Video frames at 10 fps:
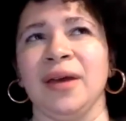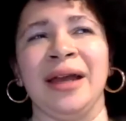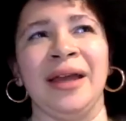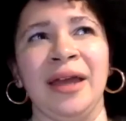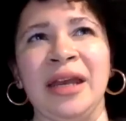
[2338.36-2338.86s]

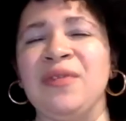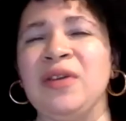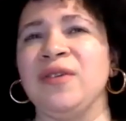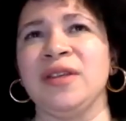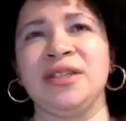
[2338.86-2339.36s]
again, even
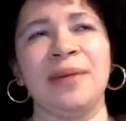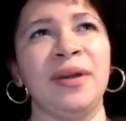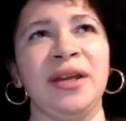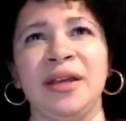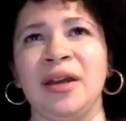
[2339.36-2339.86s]
if it's
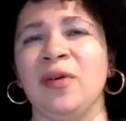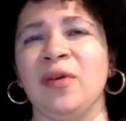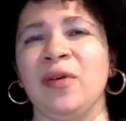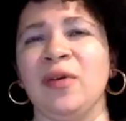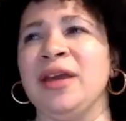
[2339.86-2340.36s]
somebody,
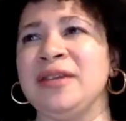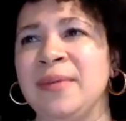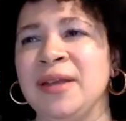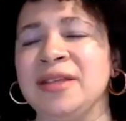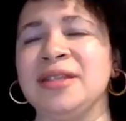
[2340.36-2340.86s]
in the
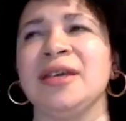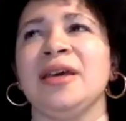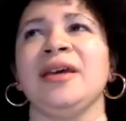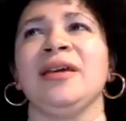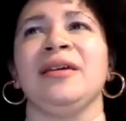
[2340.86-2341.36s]

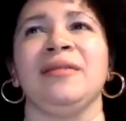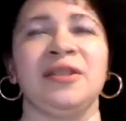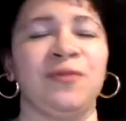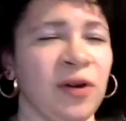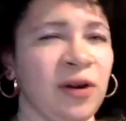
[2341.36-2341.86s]
tenements,
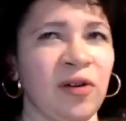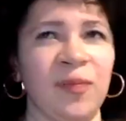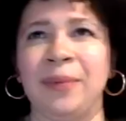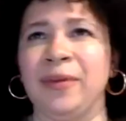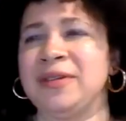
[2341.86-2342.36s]
it's a photo of
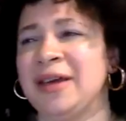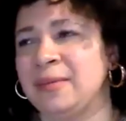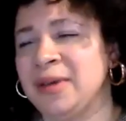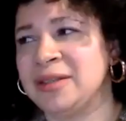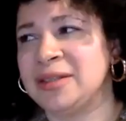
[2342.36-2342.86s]
people in the
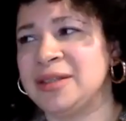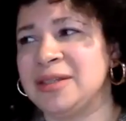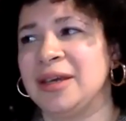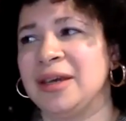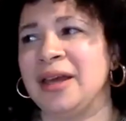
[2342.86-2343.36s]

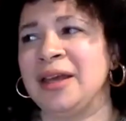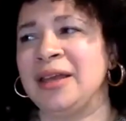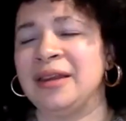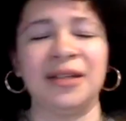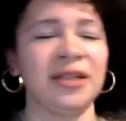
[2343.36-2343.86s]
tenements
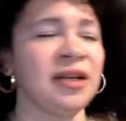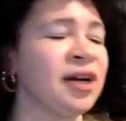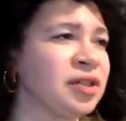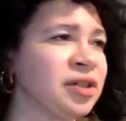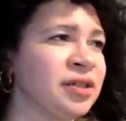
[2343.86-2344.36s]
in the
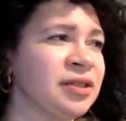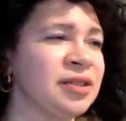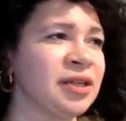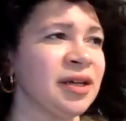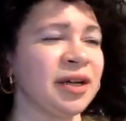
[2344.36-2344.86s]
1900s,